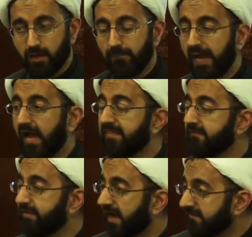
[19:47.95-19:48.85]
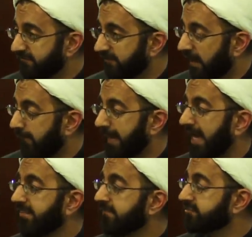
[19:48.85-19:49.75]
A path of iffah, a
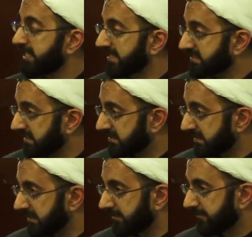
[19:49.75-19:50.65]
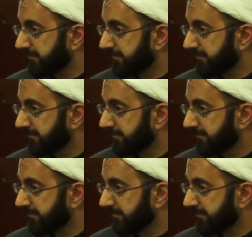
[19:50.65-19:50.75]
path of chastity.